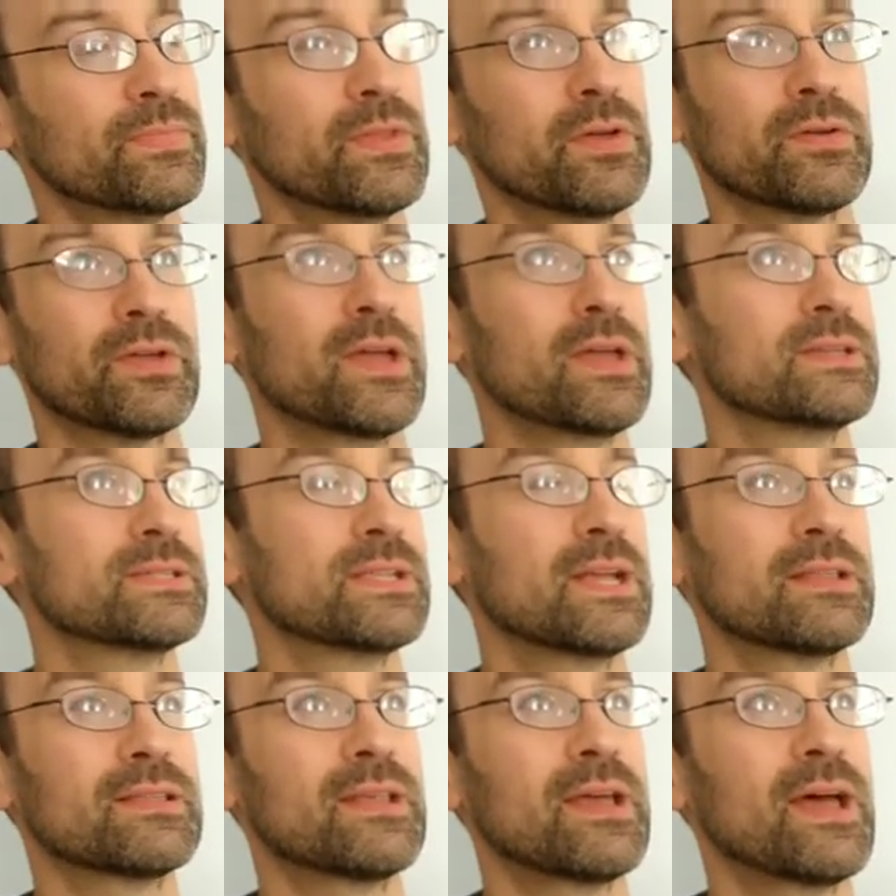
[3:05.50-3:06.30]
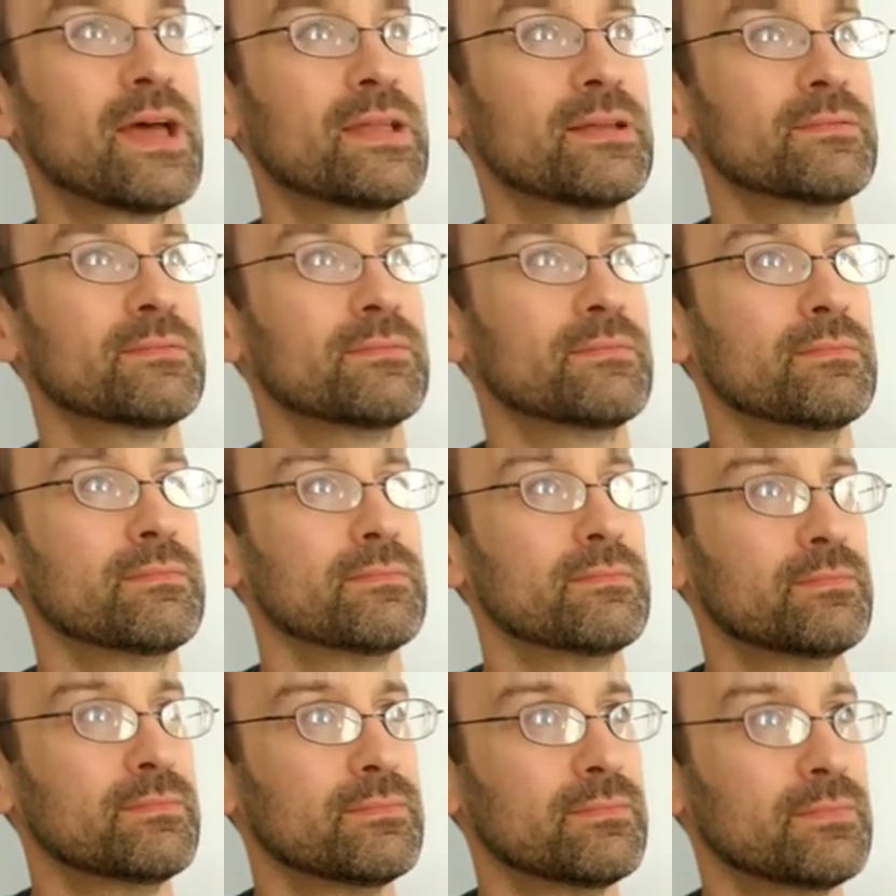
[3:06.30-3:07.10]
Okay, it's not that.
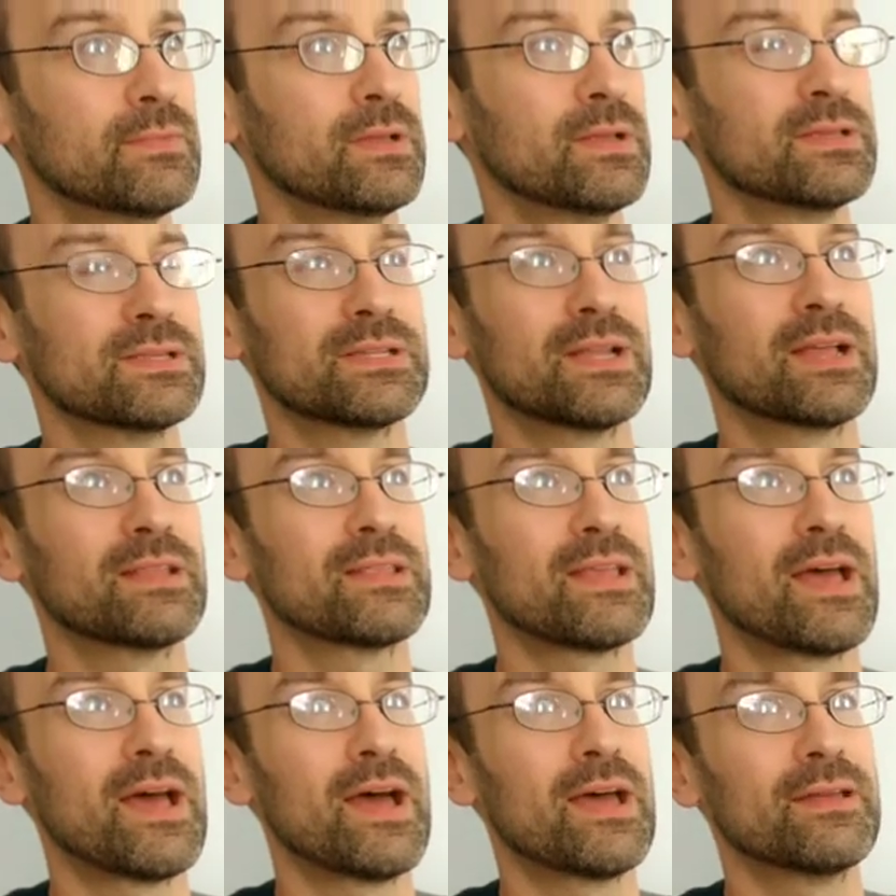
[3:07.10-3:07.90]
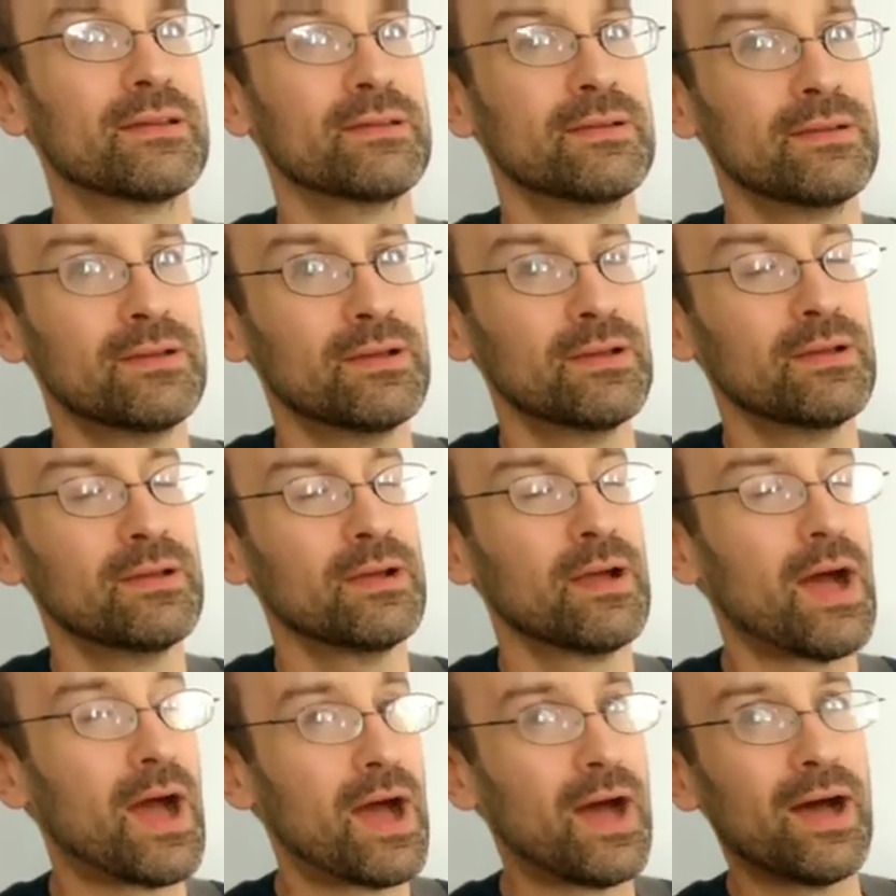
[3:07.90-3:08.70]
It's not that.
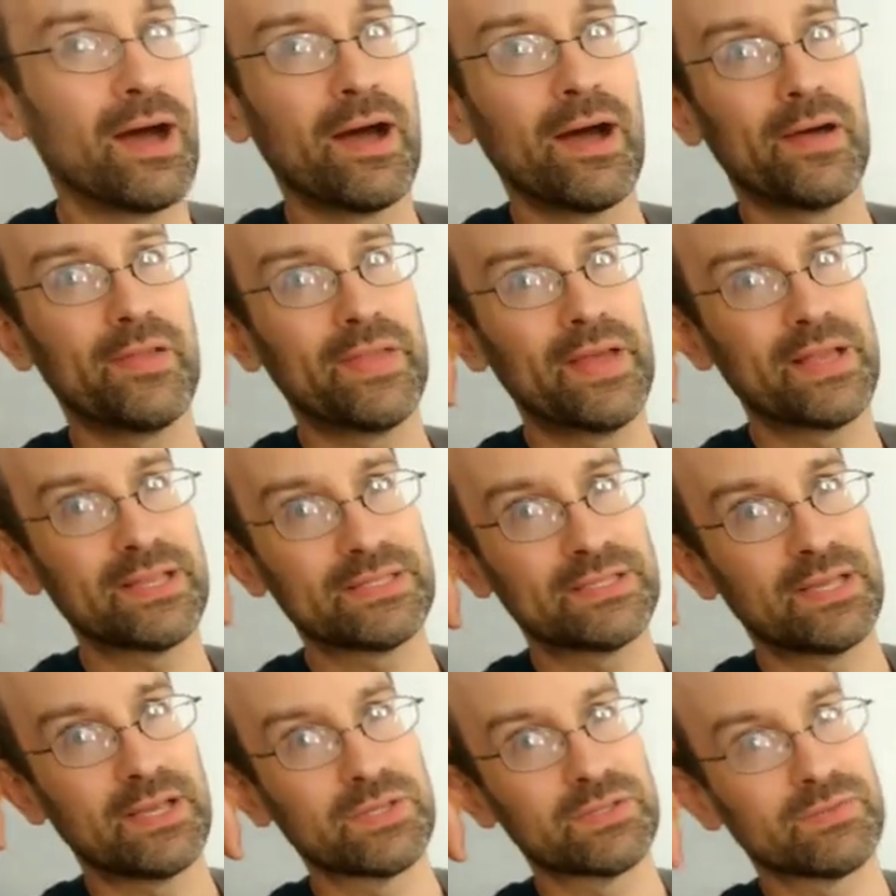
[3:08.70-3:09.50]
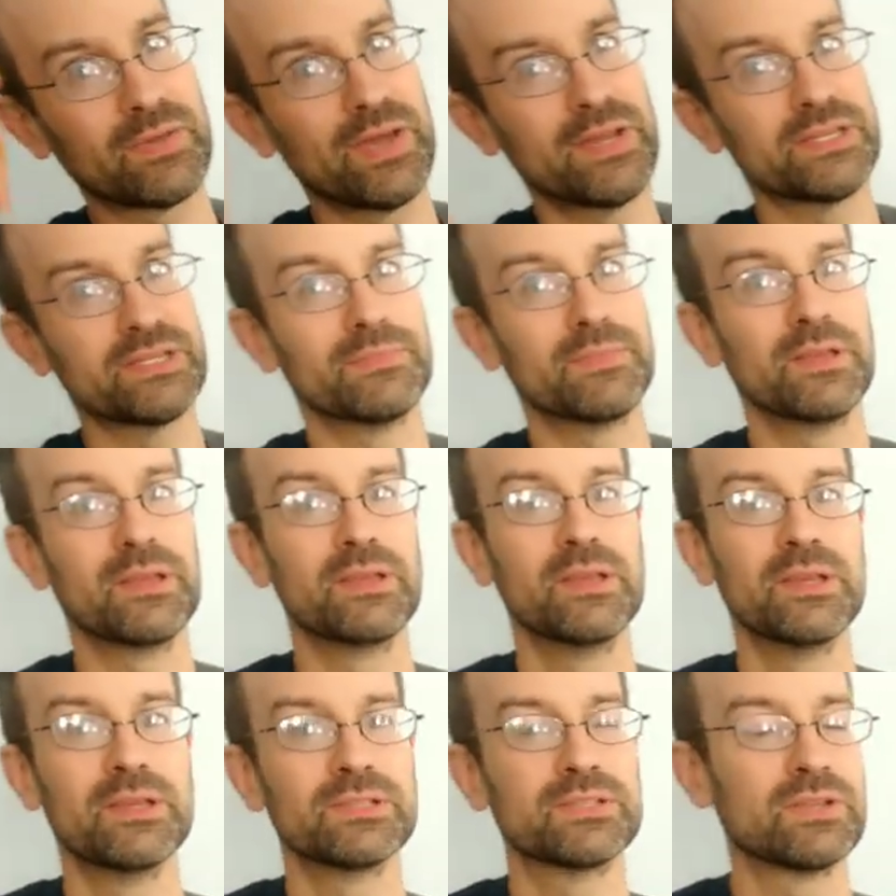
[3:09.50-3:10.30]
Ah, that sounds right to me.
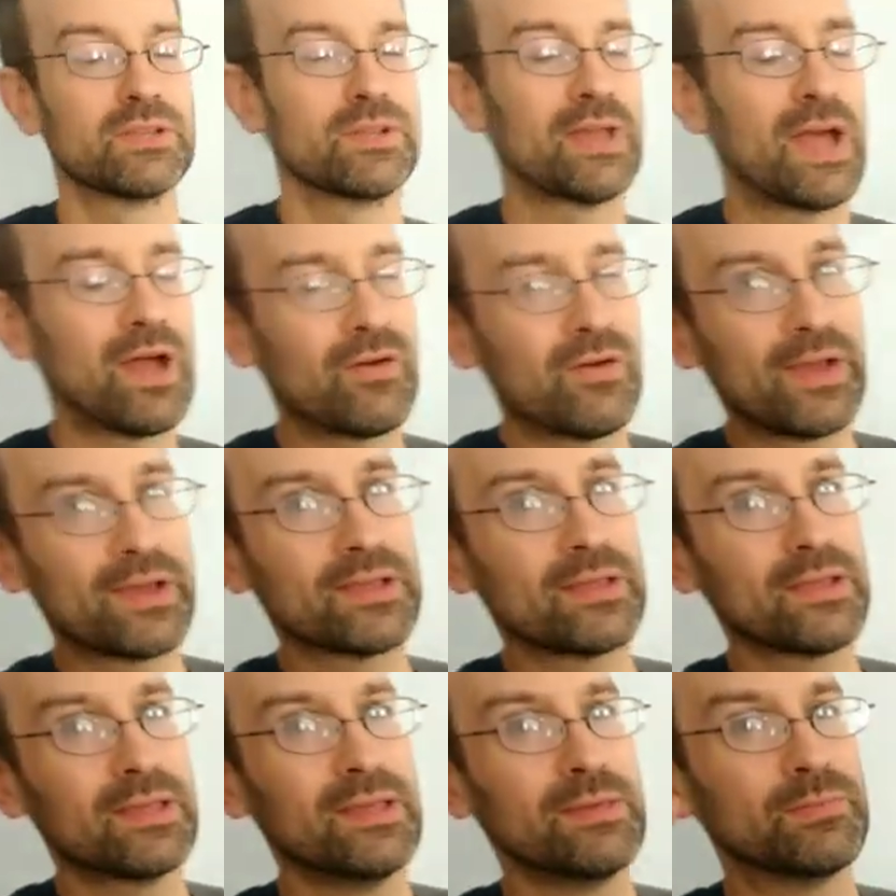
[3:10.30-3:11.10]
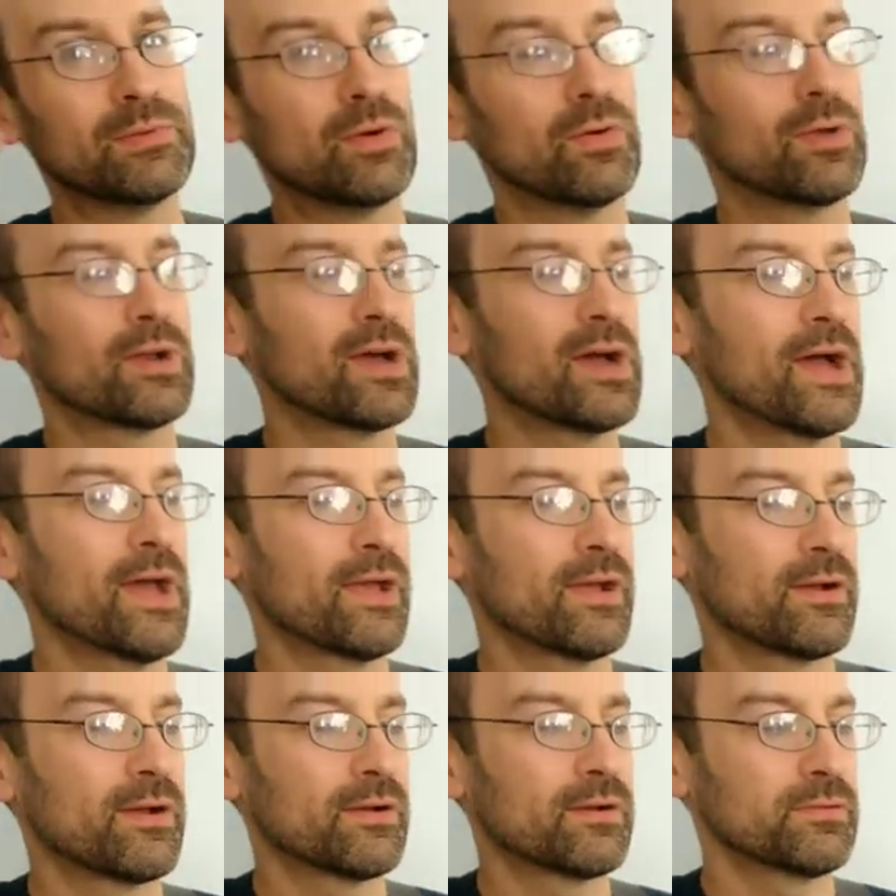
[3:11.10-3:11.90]
So now I can keep going
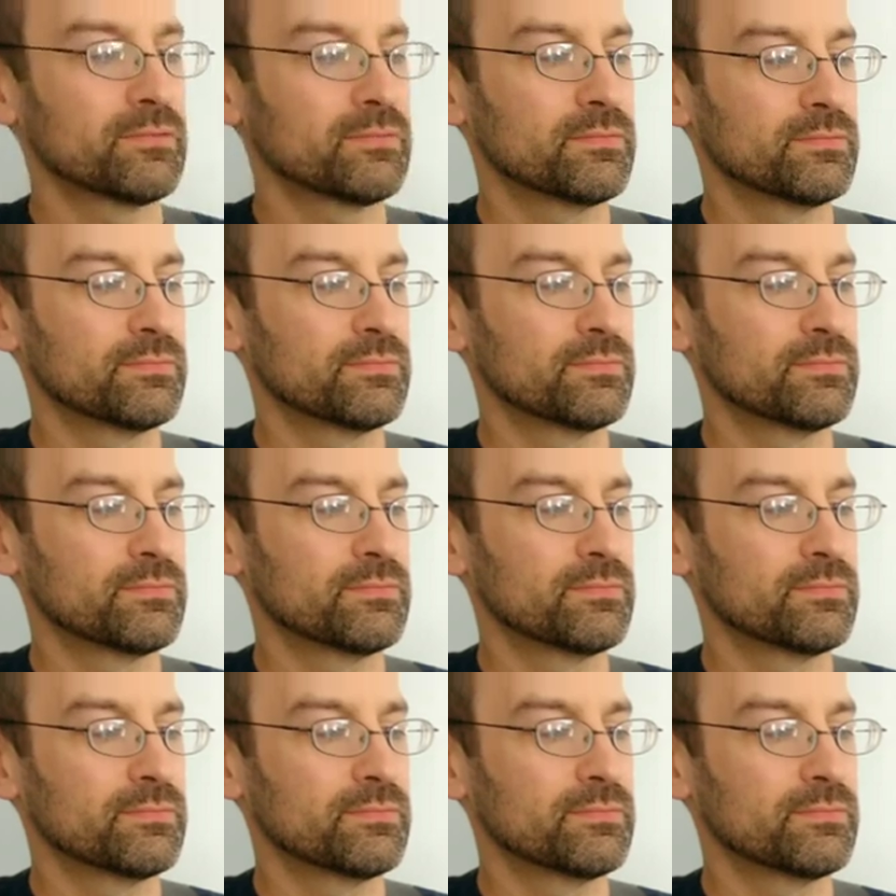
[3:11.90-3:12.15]
higher.